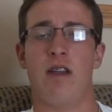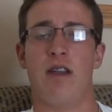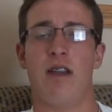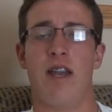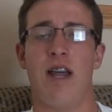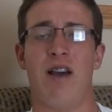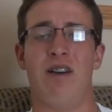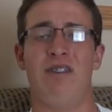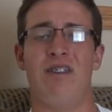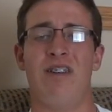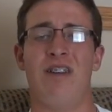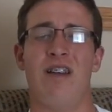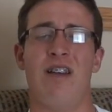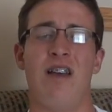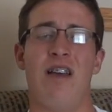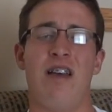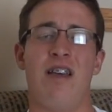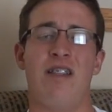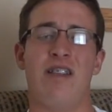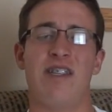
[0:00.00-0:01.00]
Now,
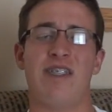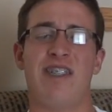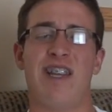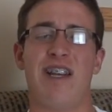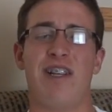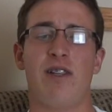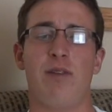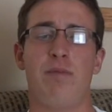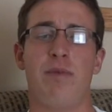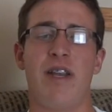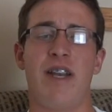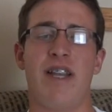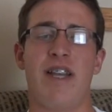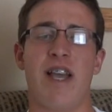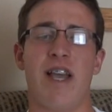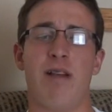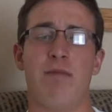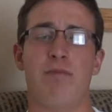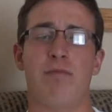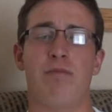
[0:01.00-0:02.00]
the
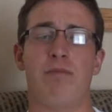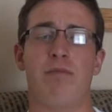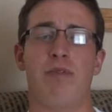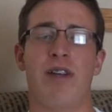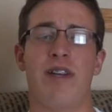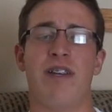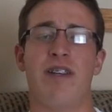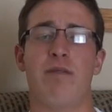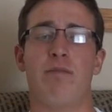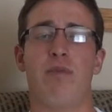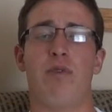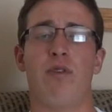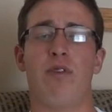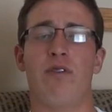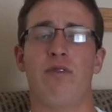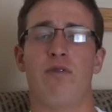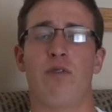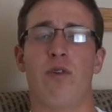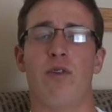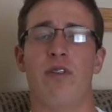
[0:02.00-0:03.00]
Encyclopedia played an
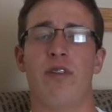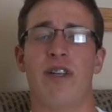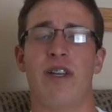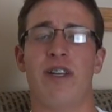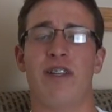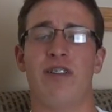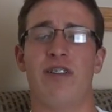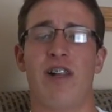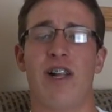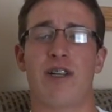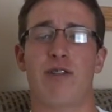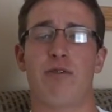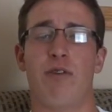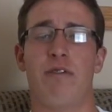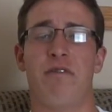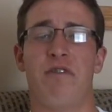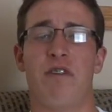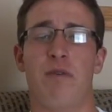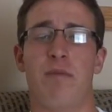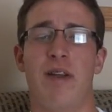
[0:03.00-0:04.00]
important role in the intellectual
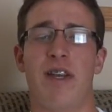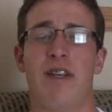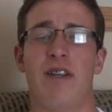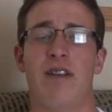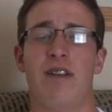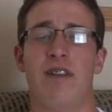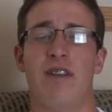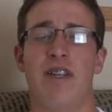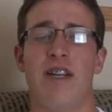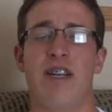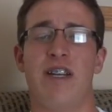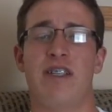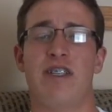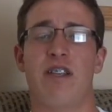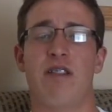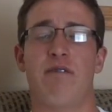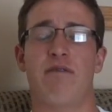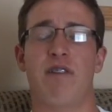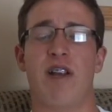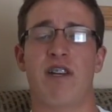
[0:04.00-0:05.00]
ferment leading to
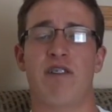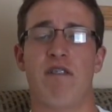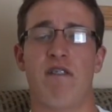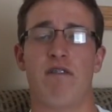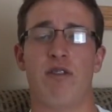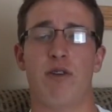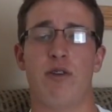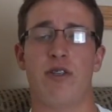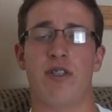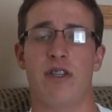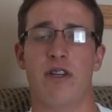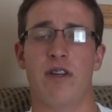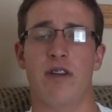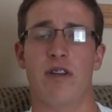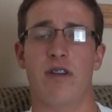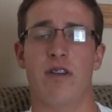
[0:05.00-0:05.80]
the French Revolution.